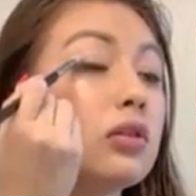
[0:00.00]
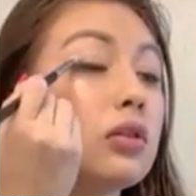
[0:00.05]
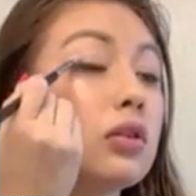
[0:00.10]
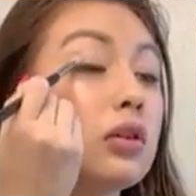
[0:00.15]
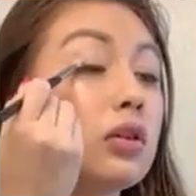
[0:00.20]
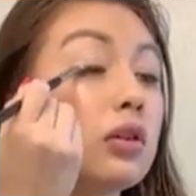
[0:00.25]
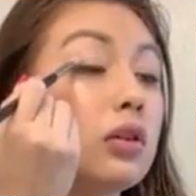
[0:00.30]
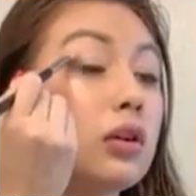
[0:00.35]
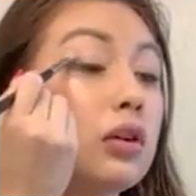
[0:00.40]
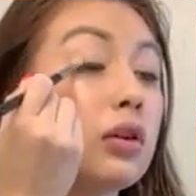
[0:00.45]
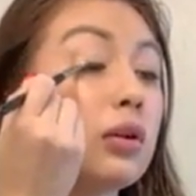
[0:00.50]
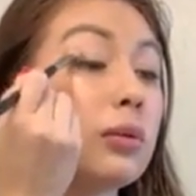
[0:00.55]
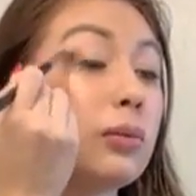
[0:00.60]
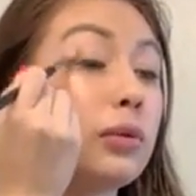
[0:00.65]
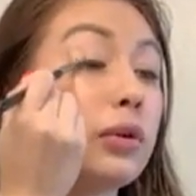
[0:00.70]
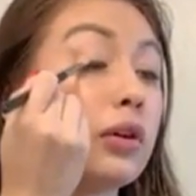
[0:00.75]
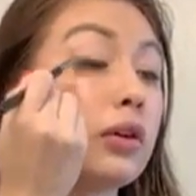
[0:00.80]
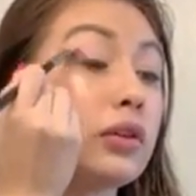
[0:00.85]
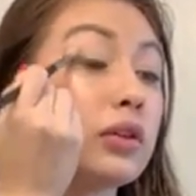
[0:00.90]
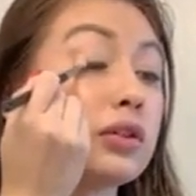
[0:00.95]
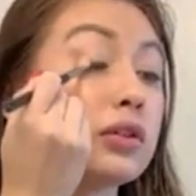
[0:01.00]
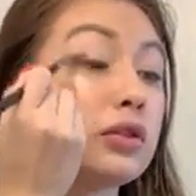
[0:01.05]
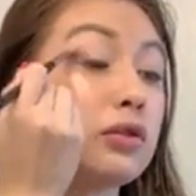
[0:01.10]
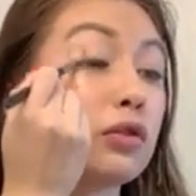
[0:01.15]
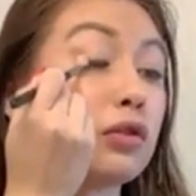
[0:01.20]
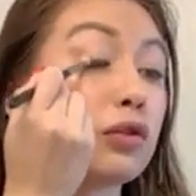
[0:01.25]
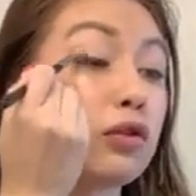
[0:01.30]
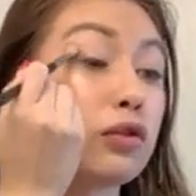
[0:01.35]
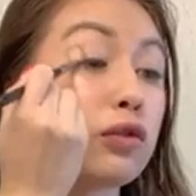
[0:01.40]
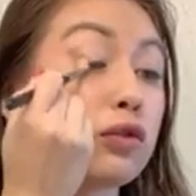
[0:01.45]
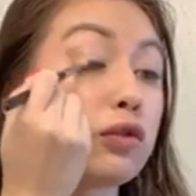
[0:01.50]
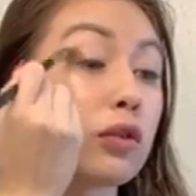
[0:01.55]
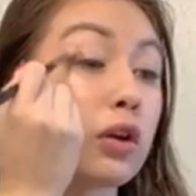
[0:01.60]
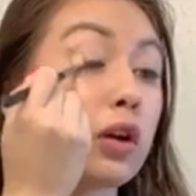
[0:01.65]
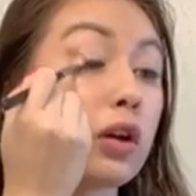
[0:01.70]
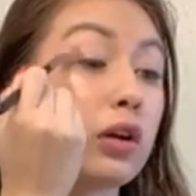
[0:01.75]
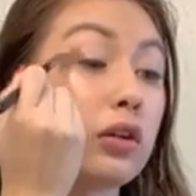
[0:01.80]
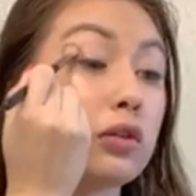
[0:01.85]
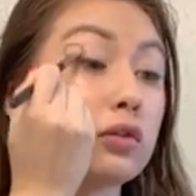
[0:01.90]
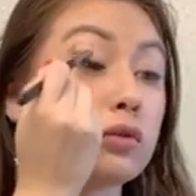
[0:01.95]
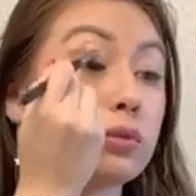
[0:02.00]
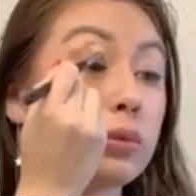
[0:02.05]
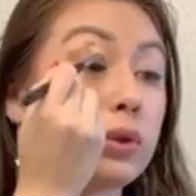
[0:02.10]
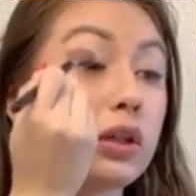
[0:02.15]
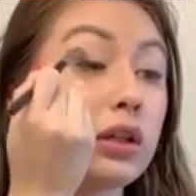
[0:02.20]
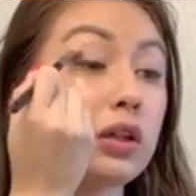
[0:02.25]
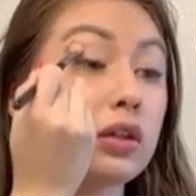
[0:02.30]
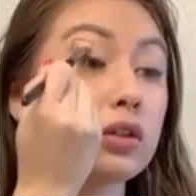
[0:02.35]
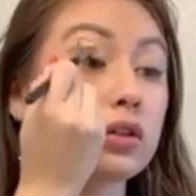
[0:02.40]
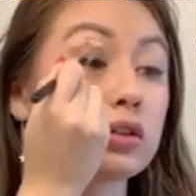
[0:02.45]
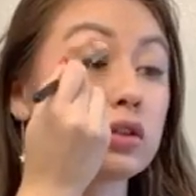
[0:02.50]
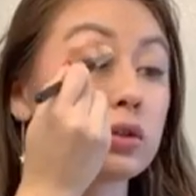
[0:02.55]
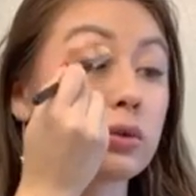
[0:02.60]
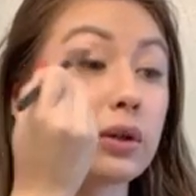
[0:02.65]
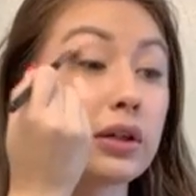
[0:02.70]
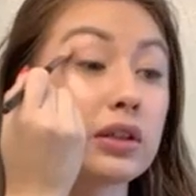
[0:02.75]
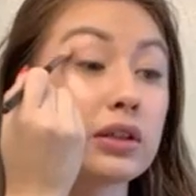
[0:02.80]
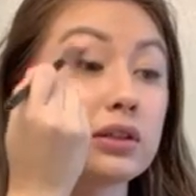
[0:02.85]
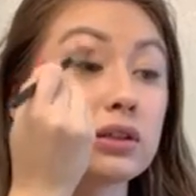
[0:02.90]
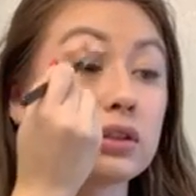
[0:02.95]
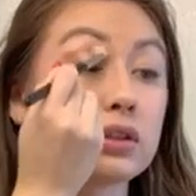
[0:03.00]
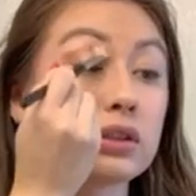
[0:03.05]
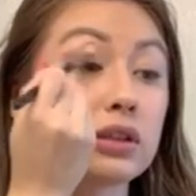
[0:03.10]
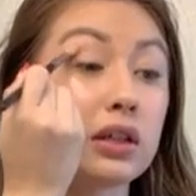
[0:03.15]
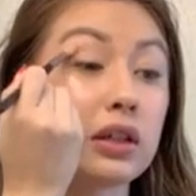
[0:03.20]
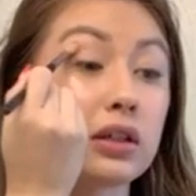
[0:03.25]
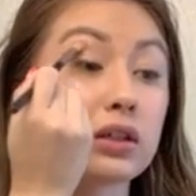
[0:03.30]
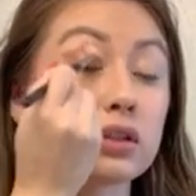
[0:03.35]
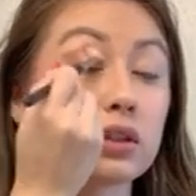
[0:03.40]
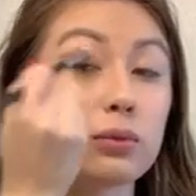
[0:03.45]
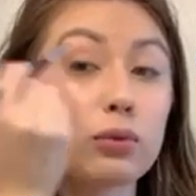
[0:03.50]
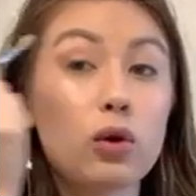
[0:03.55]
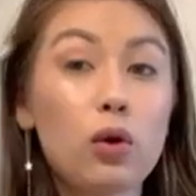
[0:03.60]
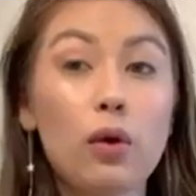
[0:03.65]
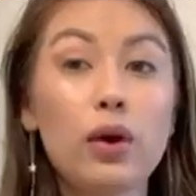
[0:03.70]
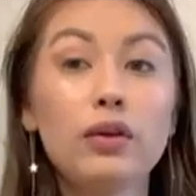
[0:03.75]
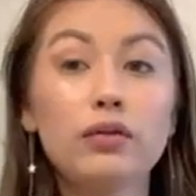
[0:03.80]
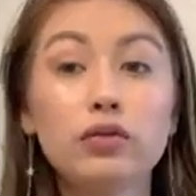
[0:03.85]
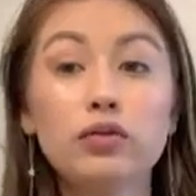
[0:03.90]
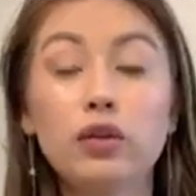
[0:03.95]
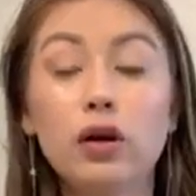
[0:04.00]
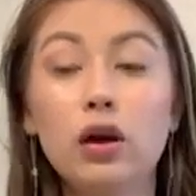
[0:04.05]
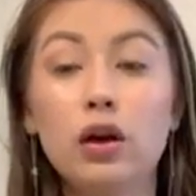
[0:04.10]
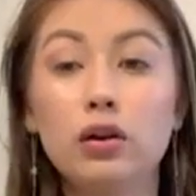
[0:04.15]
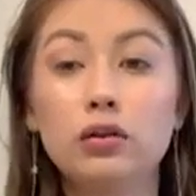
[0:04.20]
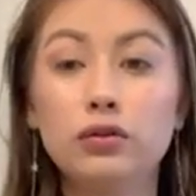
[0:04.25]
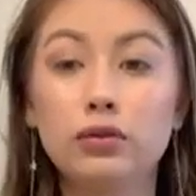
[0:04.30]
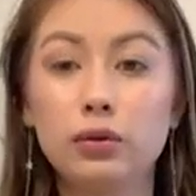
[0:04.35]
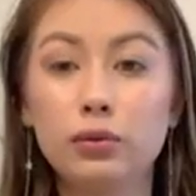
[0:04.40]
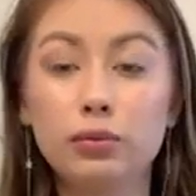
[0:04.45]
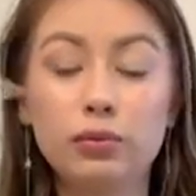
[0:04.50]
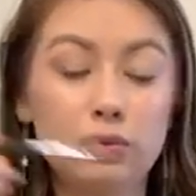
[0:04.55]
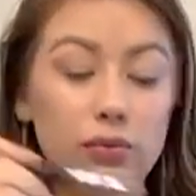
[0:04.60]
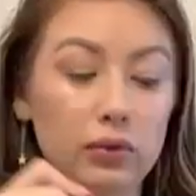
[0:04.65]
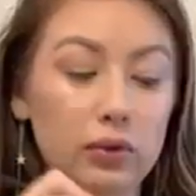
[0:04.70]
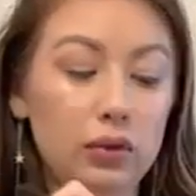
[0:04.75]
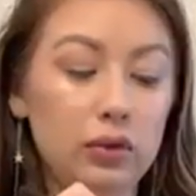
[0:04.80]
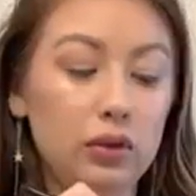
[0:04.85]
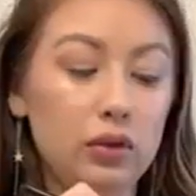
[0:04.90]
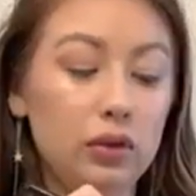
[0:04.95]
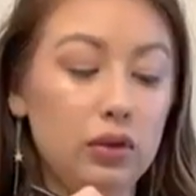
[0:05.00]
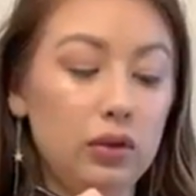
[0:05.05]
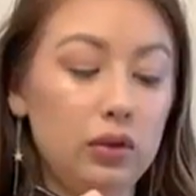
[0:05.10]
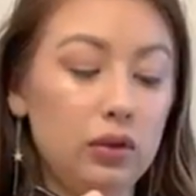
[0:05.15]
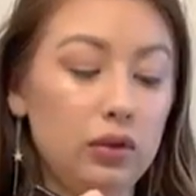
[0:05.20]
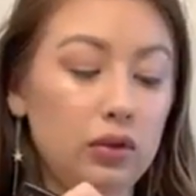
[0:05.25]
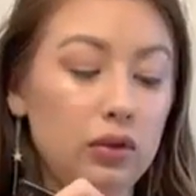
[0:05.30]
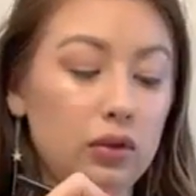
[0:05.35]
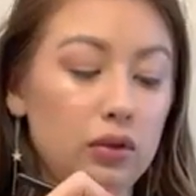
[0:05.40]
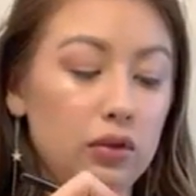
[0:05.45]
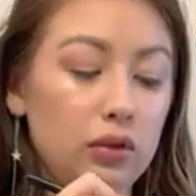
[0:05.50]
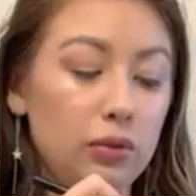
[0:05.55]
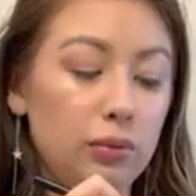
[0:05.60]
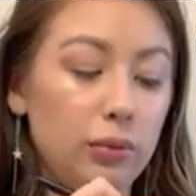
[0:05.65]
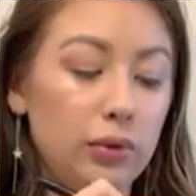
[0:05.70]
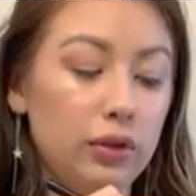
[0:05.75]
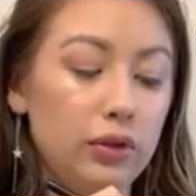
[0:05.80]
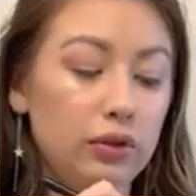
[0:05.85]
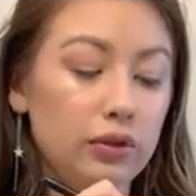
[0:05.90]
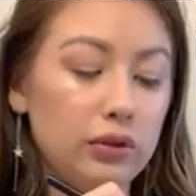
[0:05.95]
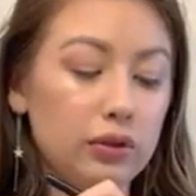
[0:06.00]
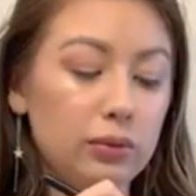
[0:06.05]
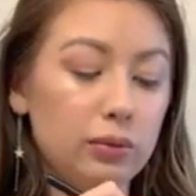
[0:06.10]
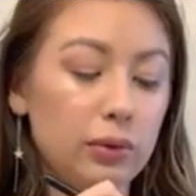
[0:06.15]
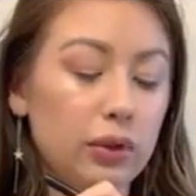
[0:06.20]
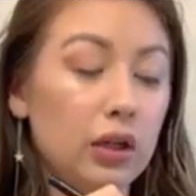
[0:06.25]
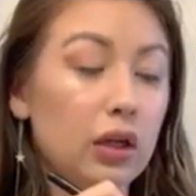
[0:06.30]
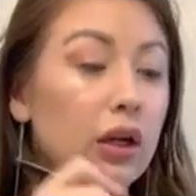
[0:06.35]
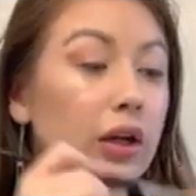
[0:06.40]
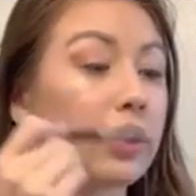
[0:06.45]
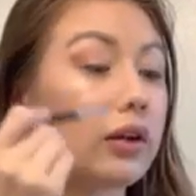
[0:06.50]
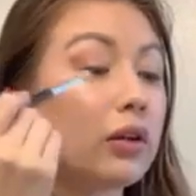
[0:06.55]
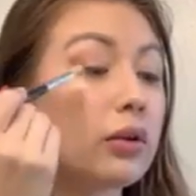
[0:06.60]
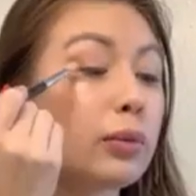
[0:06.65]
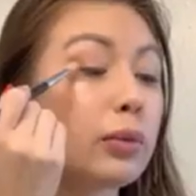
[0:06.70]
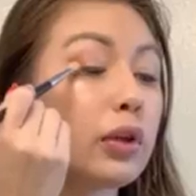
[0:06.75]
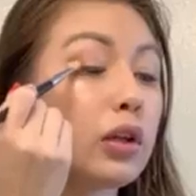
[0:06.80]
mirror that's in front of me just so I can see, because I'm quite far from the mirror that's behind me.